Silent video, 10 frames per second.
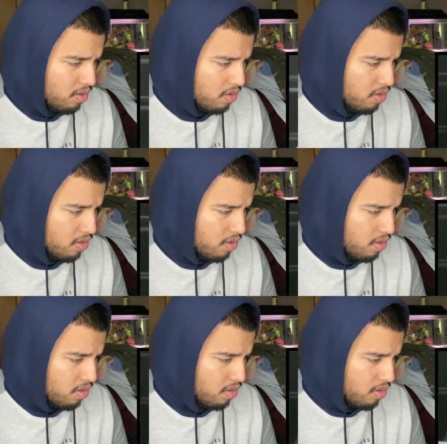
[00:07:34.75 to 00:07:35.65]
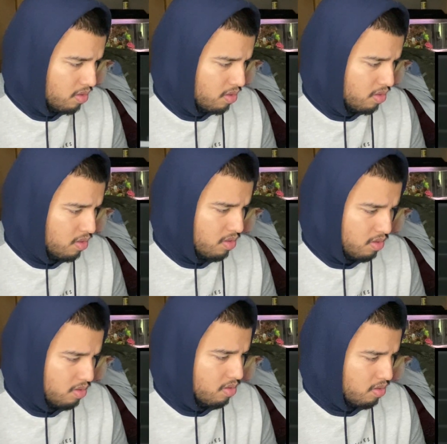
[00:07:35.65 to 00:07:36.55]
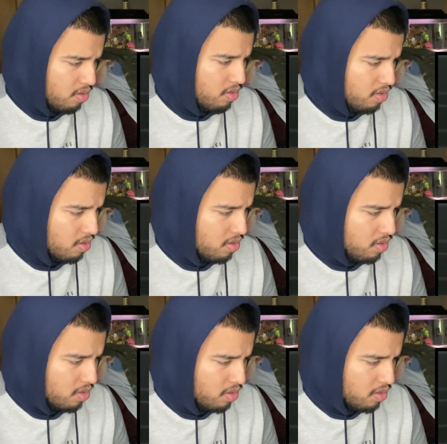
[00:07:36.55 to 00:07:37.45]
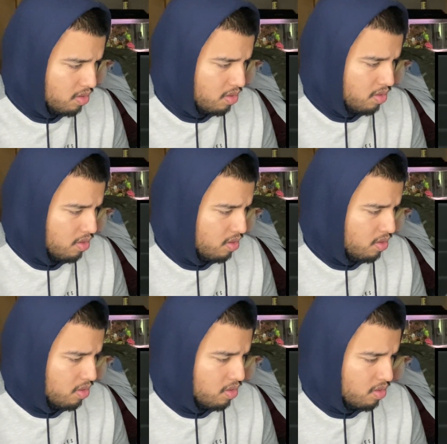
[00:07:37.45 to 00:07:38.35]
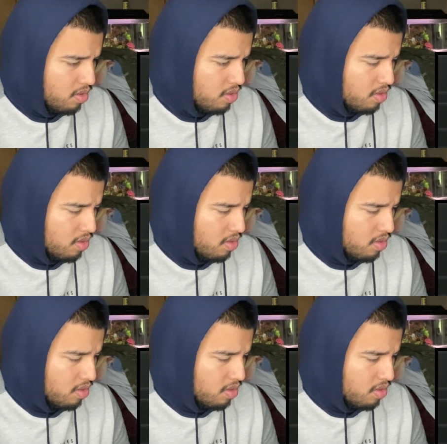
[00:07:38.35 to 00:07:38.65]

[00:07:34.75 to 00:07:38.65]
[no speech]